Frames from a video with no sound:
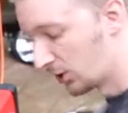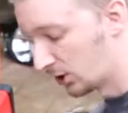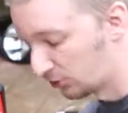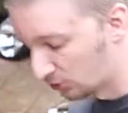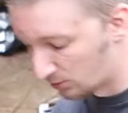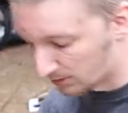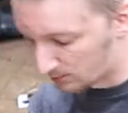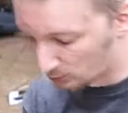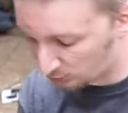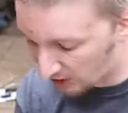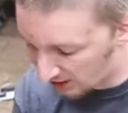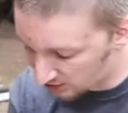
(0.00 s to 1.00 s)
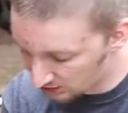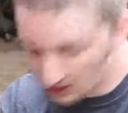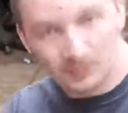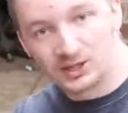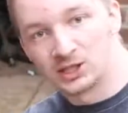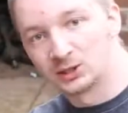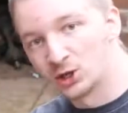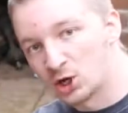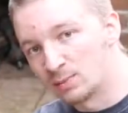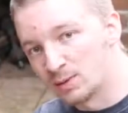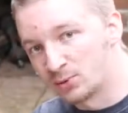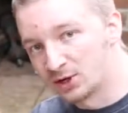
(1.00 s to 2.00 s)
we have got to do a bit more tidying up, make it look
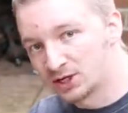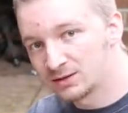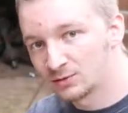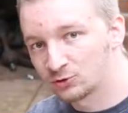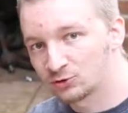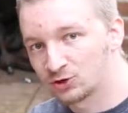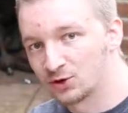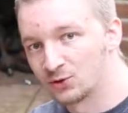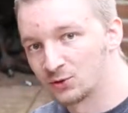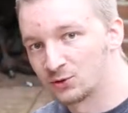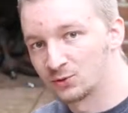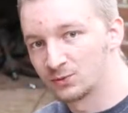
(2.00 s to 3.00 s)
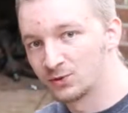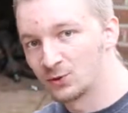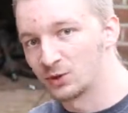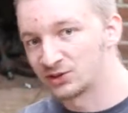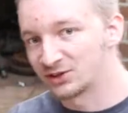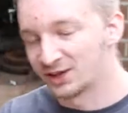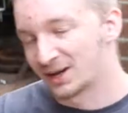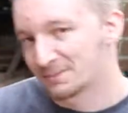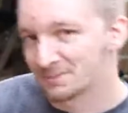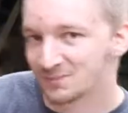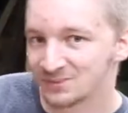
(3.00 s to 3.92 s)
a bit pretty. So we did that.